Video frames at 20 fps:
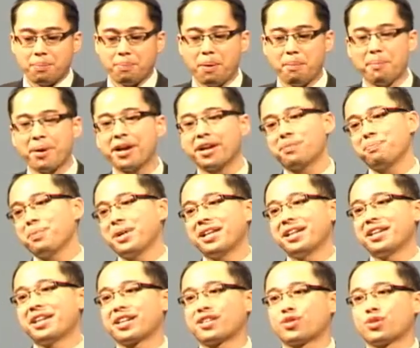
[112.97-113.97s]
But Mike made
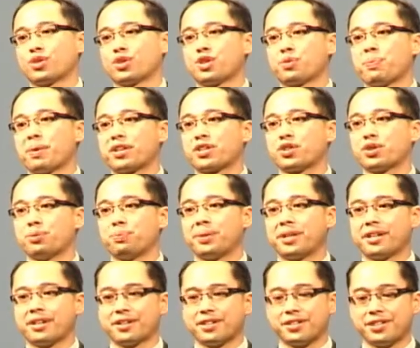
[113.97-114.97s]
it extra special
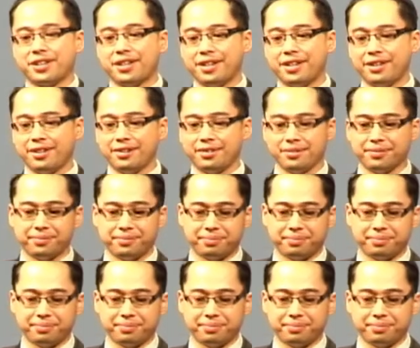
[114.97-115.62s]
because he,